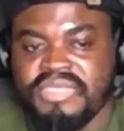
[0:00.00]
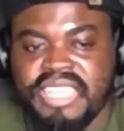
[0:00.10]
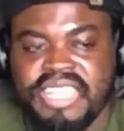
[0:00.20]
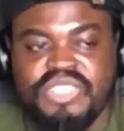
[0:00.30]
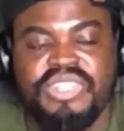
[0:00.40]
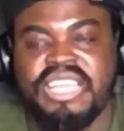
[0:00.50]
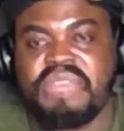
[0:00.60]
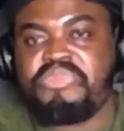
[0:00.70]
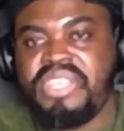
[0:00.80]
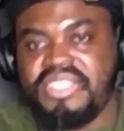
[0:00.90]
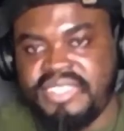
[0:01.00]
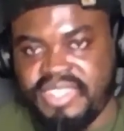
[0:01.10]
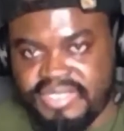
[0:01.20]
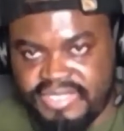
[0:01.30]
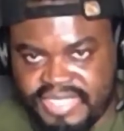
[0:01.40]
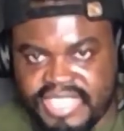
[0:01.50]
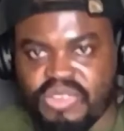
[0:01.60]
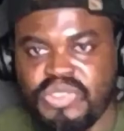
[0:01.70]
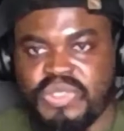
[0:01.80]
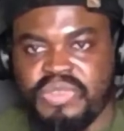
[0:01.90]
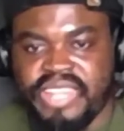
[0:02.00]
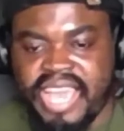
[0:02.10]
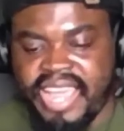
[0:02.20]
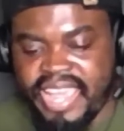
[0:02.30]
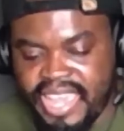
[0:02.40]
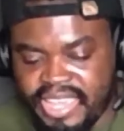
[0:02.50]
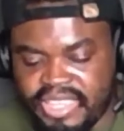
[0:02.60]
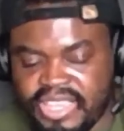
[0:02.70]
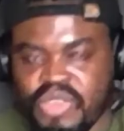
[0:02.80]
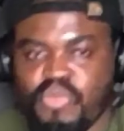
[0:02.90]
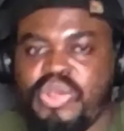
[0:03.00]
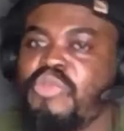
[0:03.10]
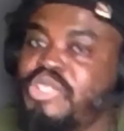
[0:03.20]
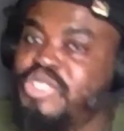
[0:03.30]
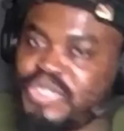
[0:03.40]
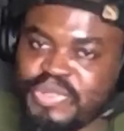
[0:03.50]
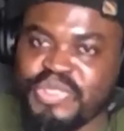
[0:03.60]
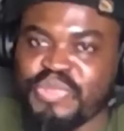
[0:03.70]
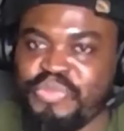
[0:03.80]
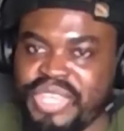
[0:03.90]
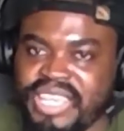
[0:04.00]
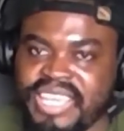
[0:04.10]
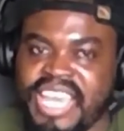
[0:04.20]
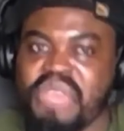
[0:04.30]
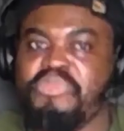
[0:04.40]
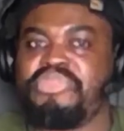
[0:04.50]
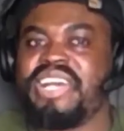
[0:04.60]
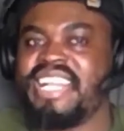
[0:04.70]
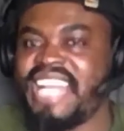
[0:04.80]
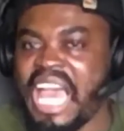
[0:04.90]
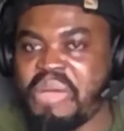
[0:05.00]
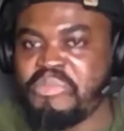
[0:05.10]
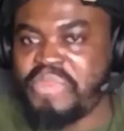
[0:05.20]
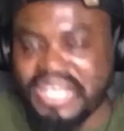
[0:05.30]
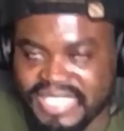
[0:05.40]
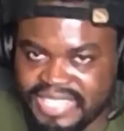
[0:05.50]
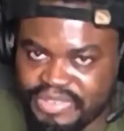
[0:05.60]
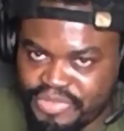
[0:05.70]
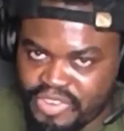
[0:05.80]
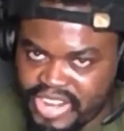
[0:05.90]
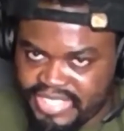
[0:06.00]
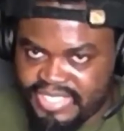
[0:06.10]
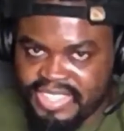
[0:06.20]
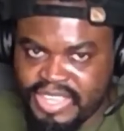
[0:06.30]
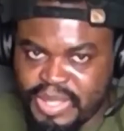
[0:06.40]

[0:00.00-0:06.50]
into their business, tell you that hey, we want you to be a brand ambassador for us.